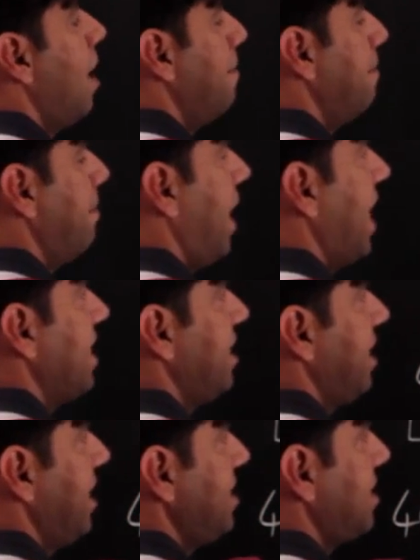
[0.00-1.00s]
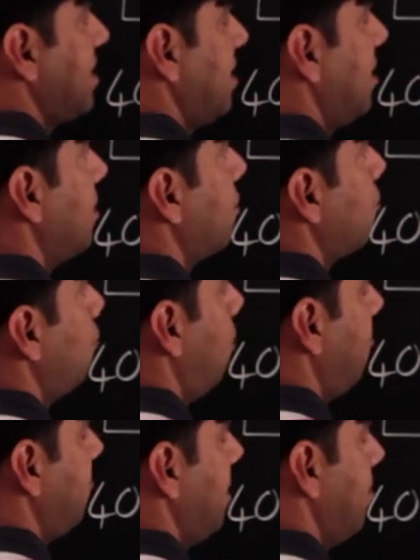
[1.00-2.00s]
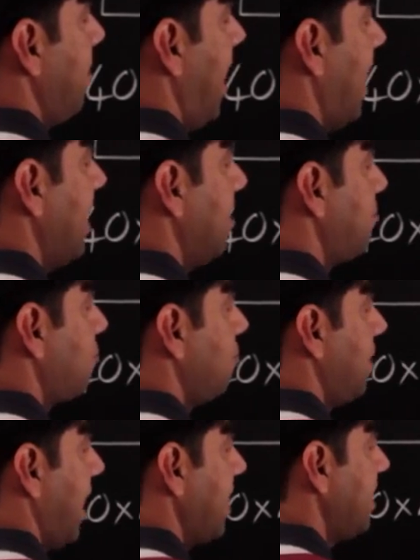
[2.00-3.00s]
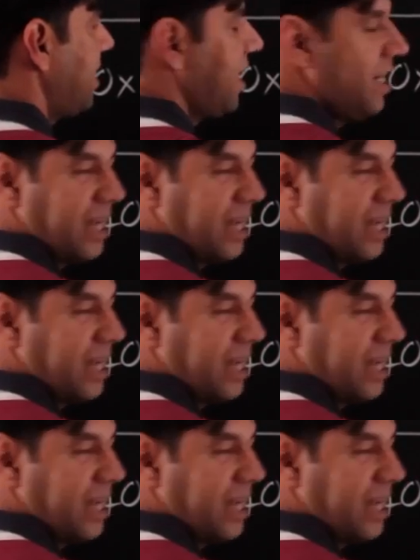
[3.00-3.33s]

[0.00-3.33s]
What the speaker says: minus the two of them add up to 90.